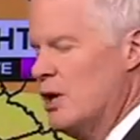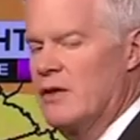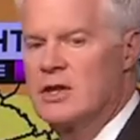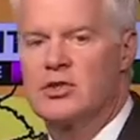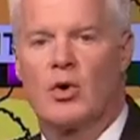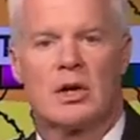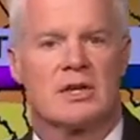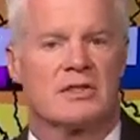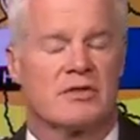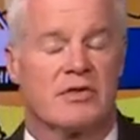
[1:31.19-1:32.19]
be on the strong
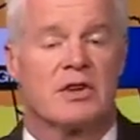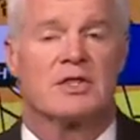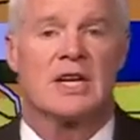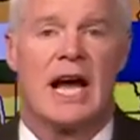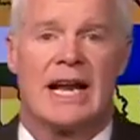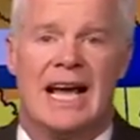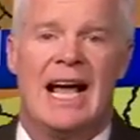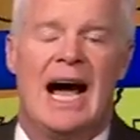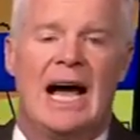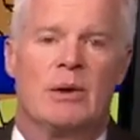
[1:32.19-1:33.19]
to severe side.
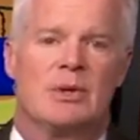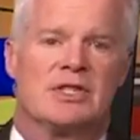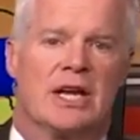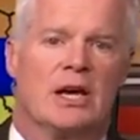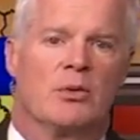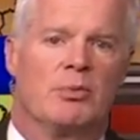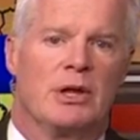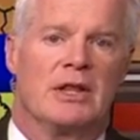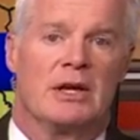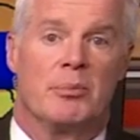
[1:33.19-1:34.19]
High winds and hail would
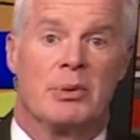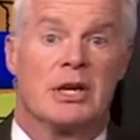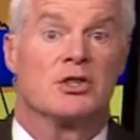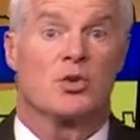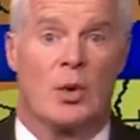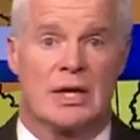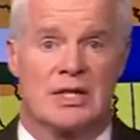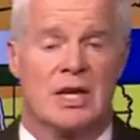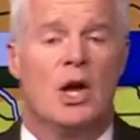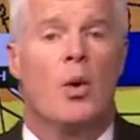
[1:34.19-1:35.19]
be the uh, biggest
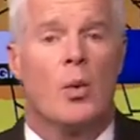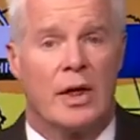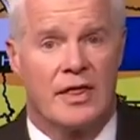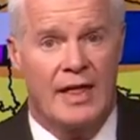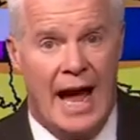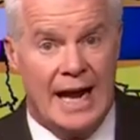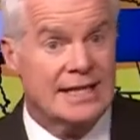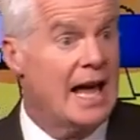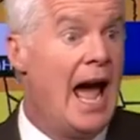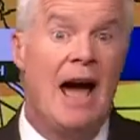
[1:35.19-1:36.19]
threats with
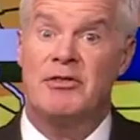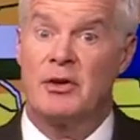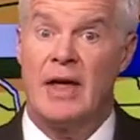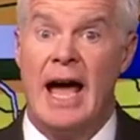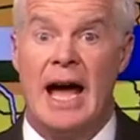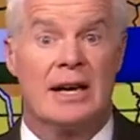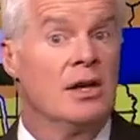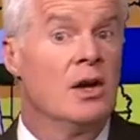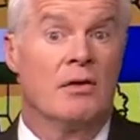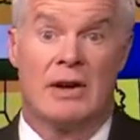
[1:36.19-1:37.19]
that. After that,
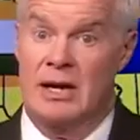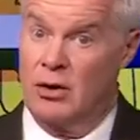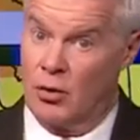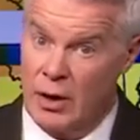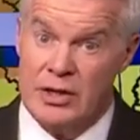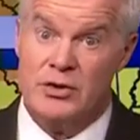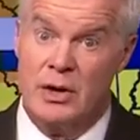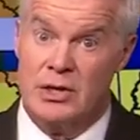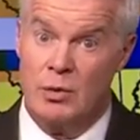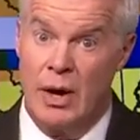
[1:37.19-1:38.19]
we've got a great
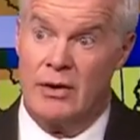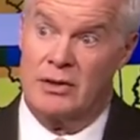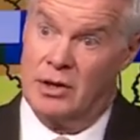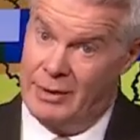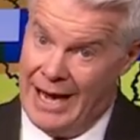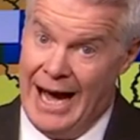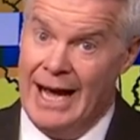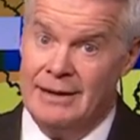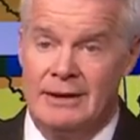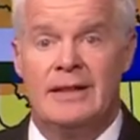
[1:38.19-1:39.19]
stretch of weather. It's going to be
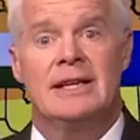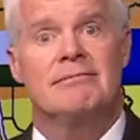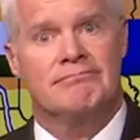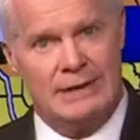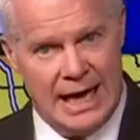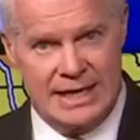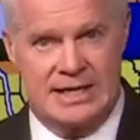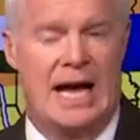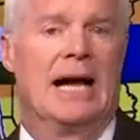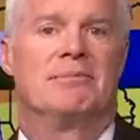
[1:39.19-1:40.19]
hot and then not as
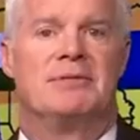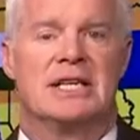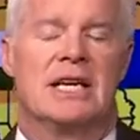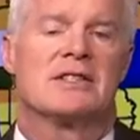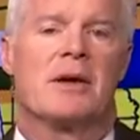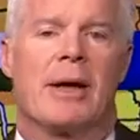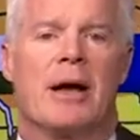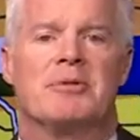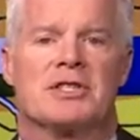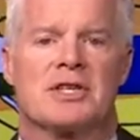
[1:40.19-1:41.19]
hot. Details coming
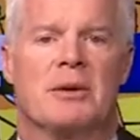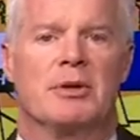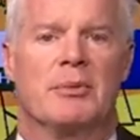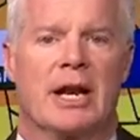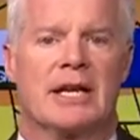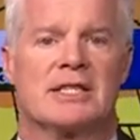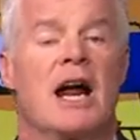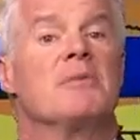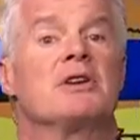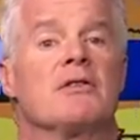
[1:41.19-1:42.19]
up in just a couple of minutes.
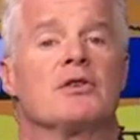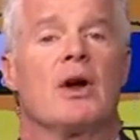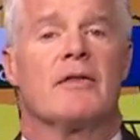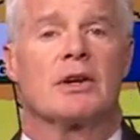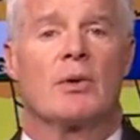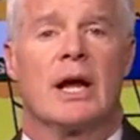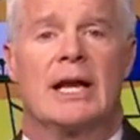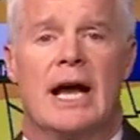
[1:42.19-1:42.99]
Time saver traffic right